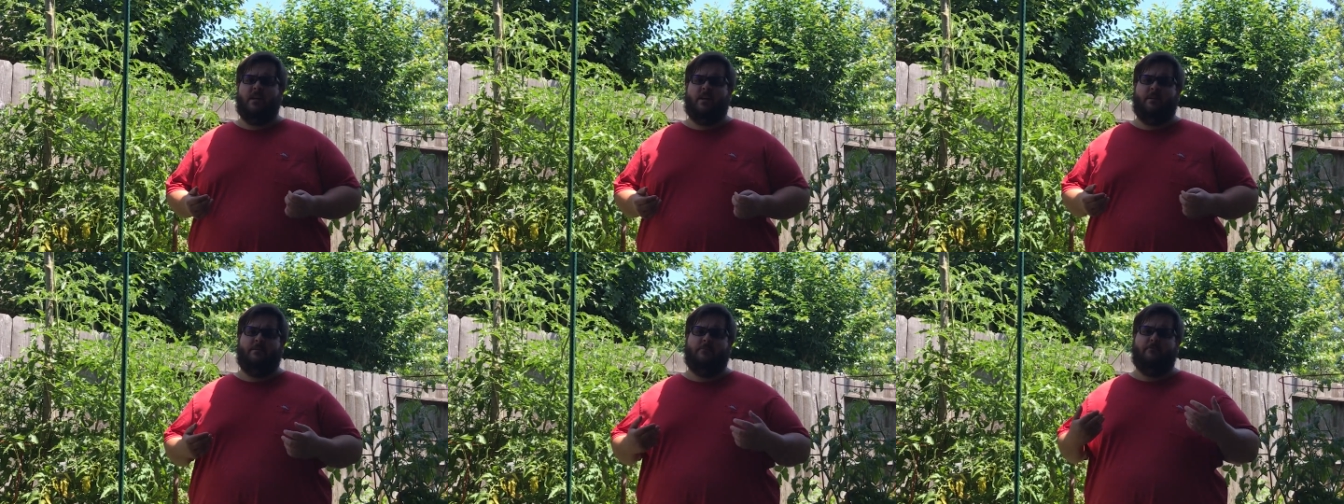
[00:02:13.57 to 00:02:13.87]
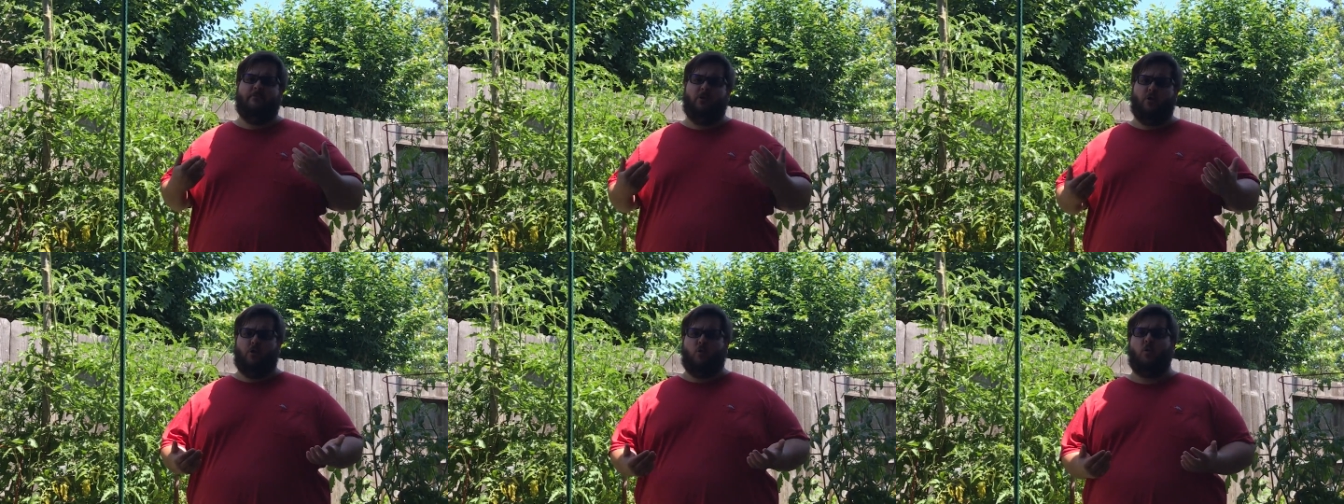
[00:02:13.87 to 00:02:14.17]
in
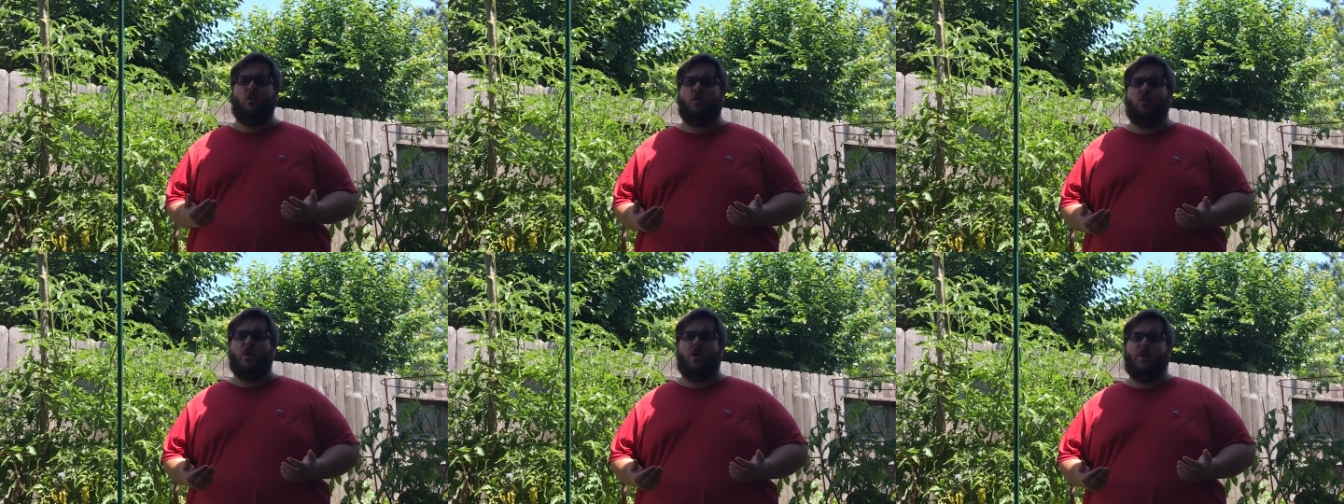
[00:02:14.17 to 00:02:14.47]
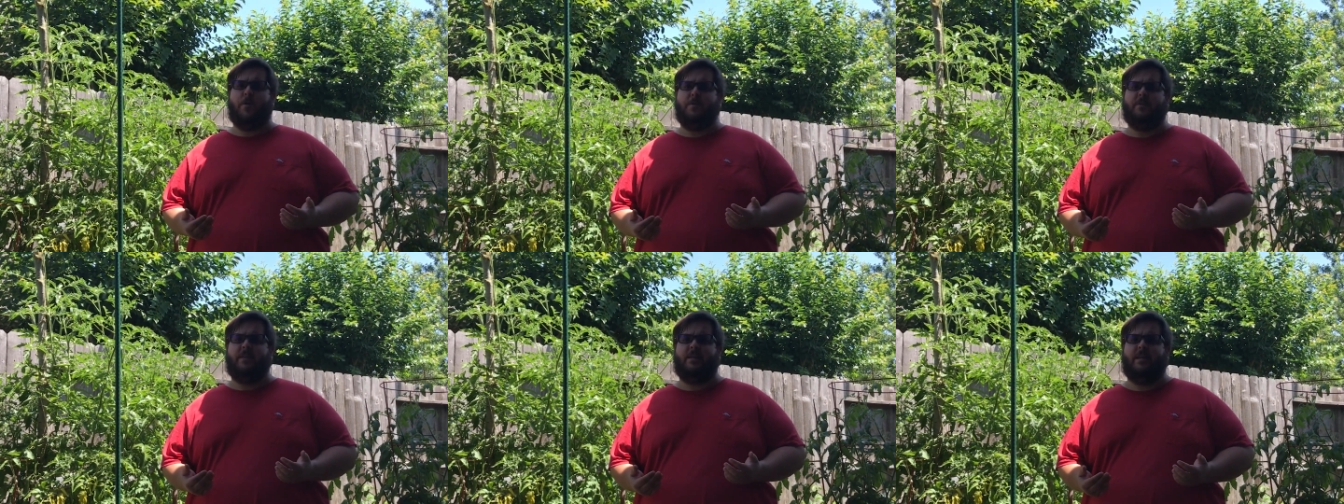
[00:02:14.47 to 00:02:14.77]
vertical
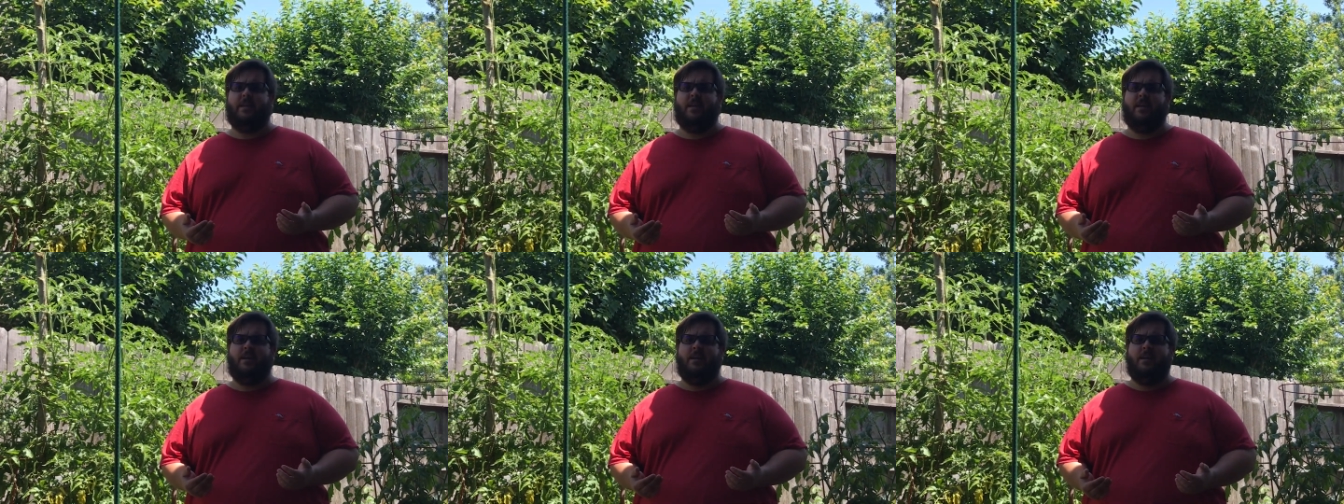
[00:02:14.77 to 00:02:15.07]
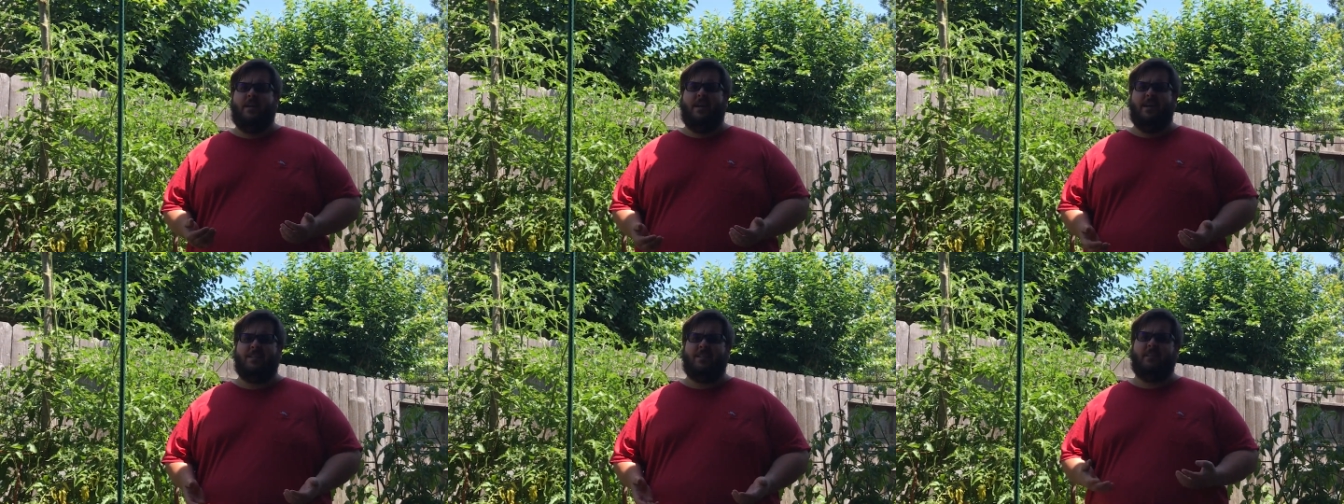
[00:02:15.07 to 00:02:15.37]
gardening
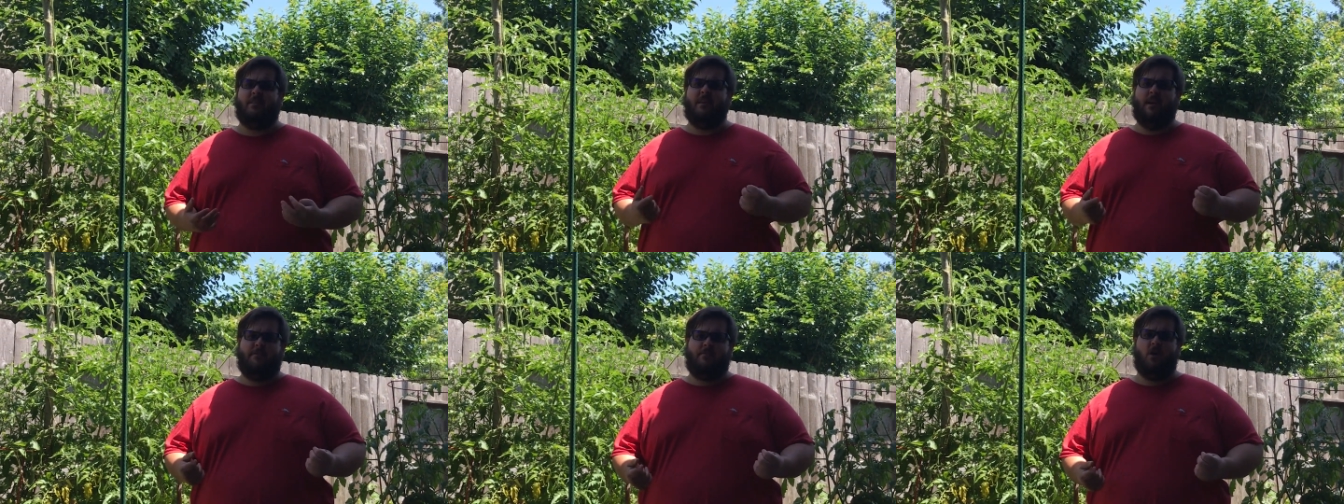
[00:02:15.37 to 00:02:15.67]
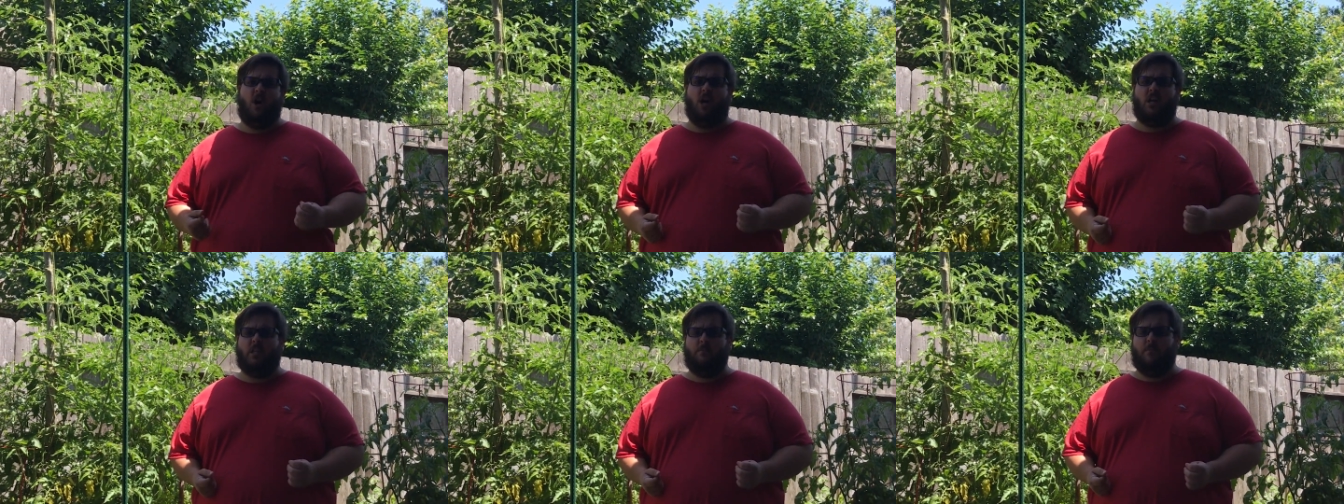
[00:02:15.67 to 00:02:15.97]
is something I've
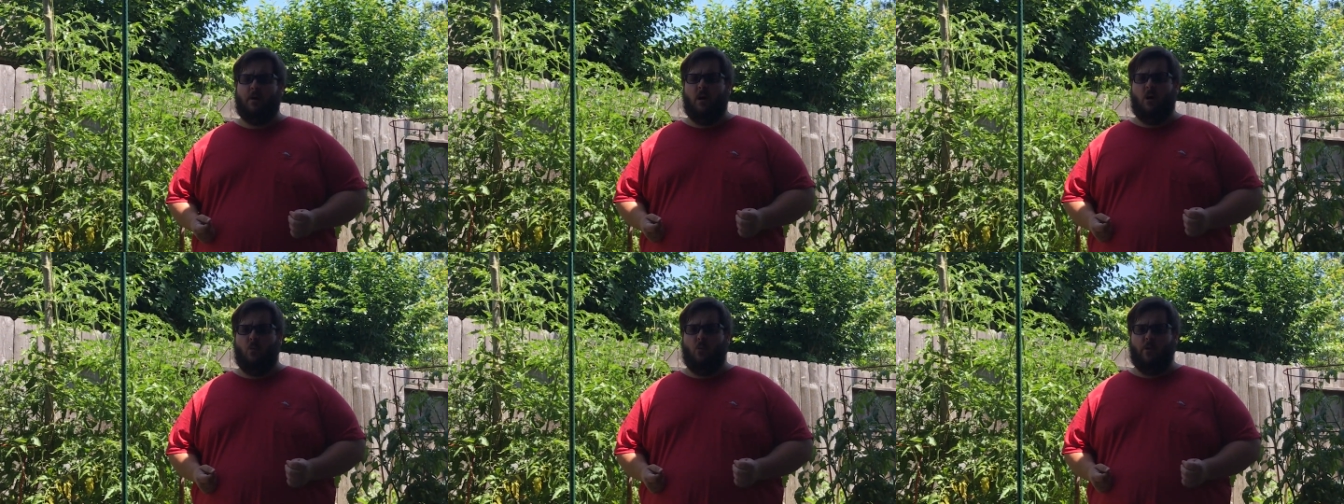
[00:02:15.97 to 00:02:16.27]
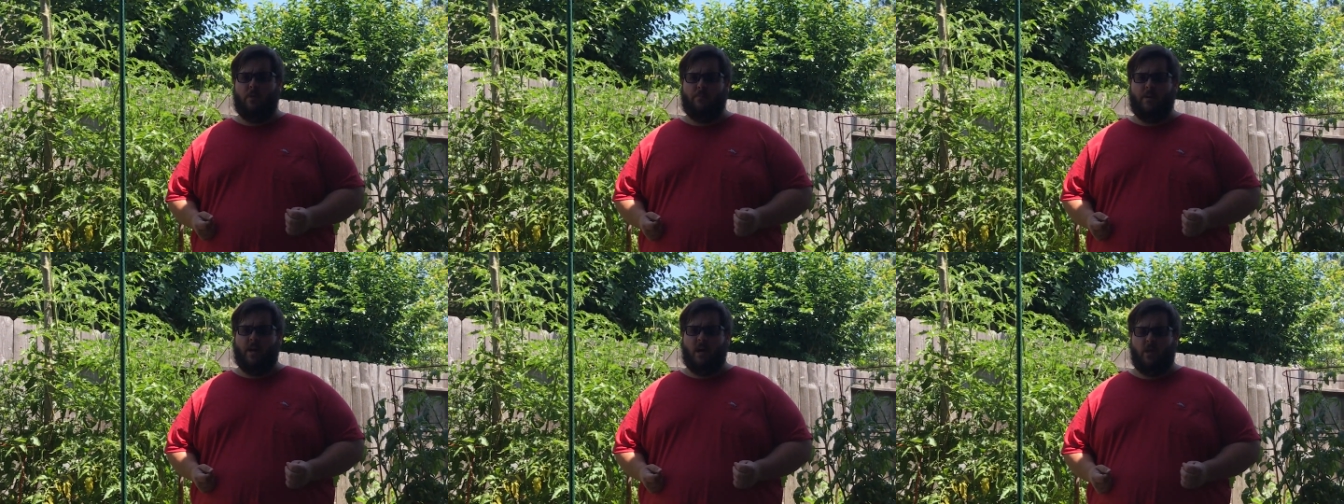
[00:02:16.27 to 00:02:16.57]
talked about in
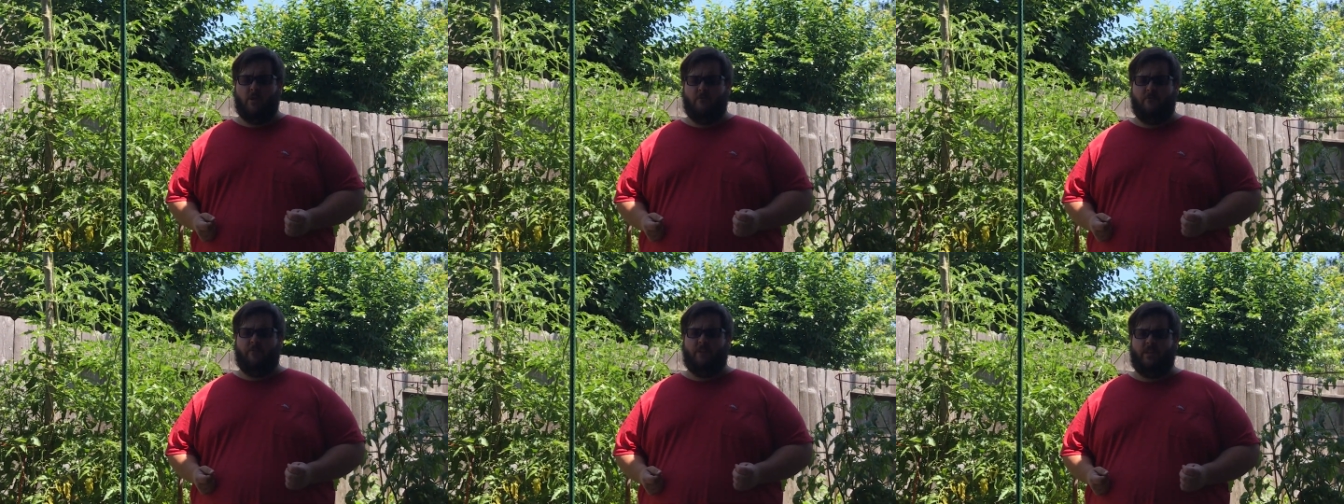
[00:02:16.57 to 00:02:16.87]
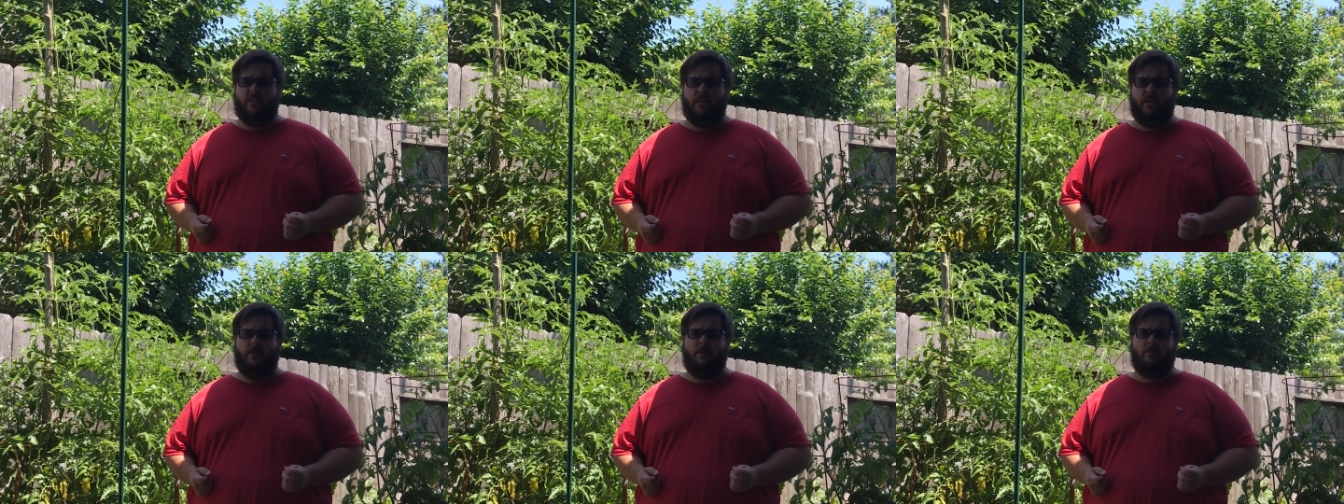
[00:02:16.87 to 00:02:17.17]
one of my other
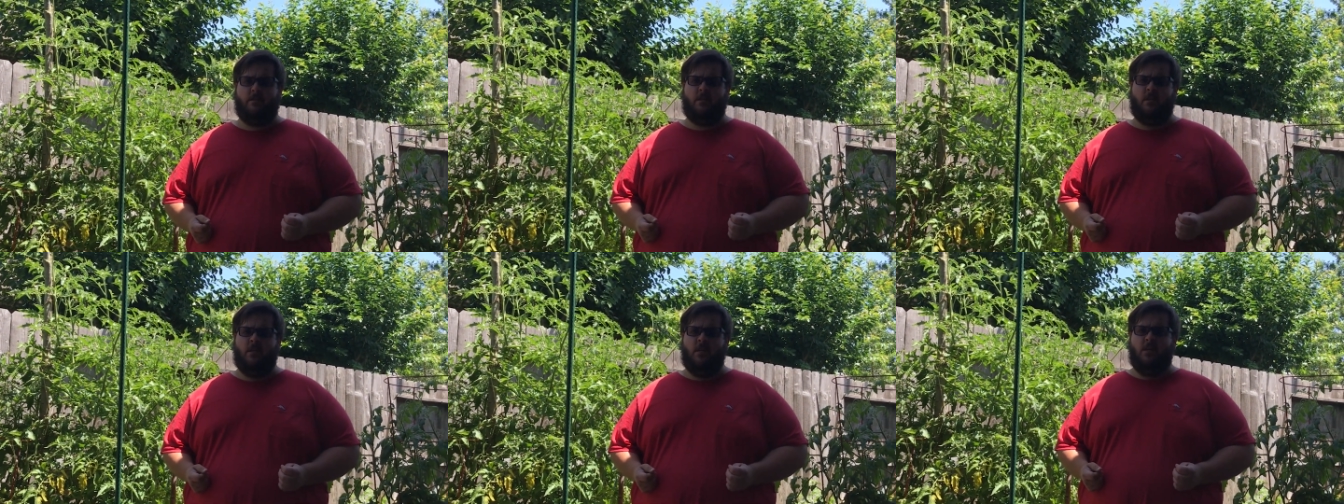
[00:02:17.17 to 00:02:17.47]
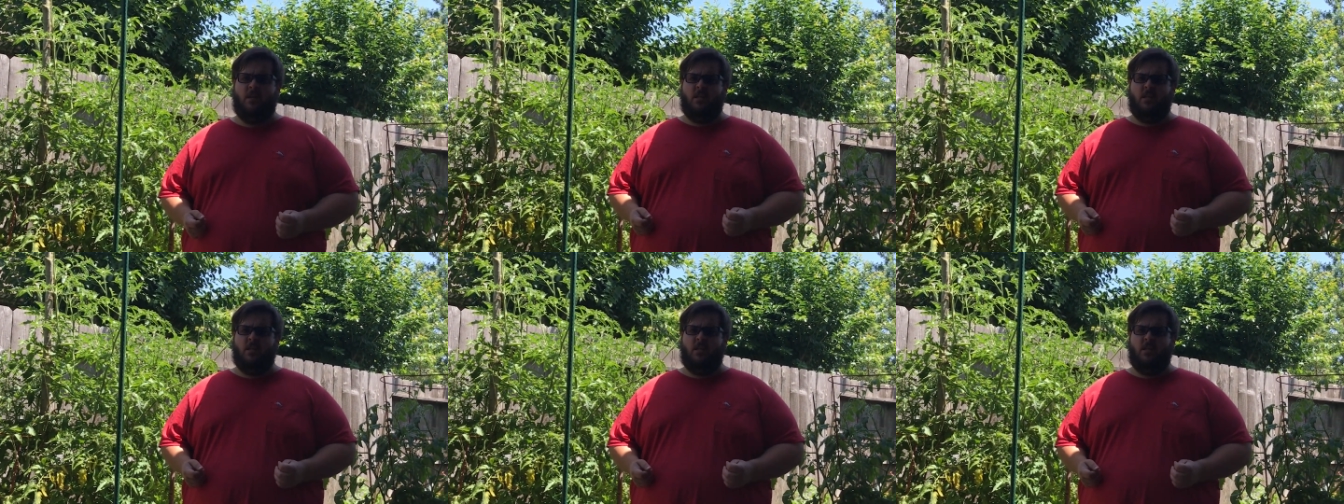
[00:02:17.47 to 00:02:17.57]
videos.